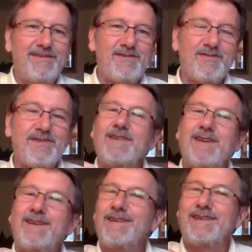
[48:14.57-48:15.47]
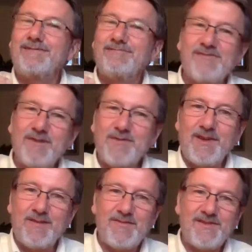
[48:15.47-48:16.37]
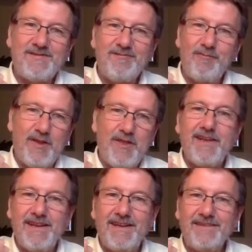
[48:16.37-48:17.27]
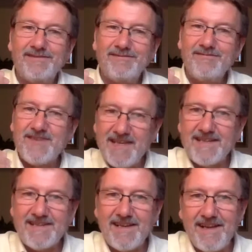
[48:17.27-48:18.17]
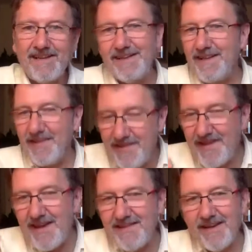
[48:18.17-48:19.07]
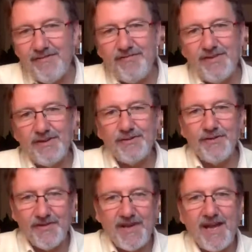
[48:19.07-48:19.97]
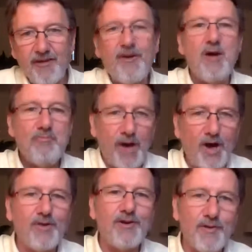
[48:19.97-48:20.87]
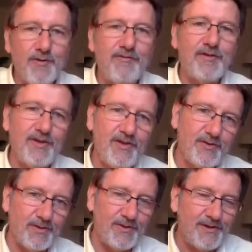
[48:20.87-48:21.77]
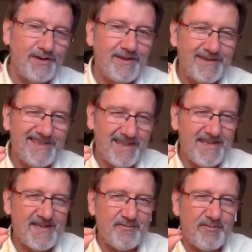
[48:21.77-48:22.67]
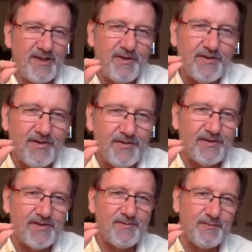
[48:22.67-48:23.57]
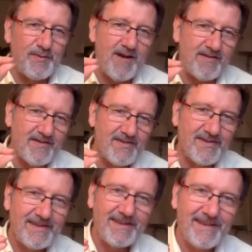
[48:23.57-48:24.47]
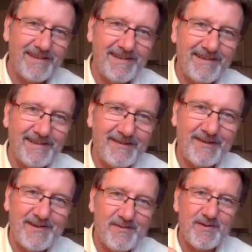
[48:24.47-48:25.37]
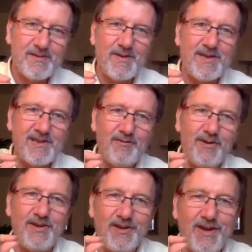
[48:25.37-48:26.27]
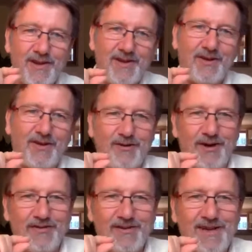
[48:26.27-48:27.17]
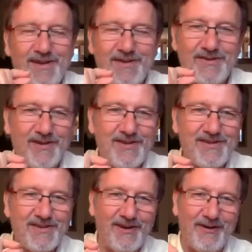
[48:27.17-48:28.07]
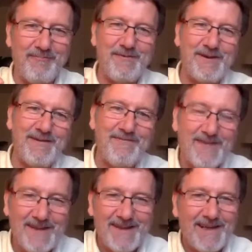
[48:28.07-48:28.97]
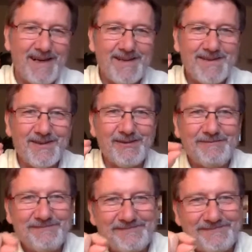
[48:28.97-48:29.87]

So it's like sometimes when they sense that, they then feel they have power over you. Kids are pretty good at doing this with parents, especially when they go around the toy shop. And so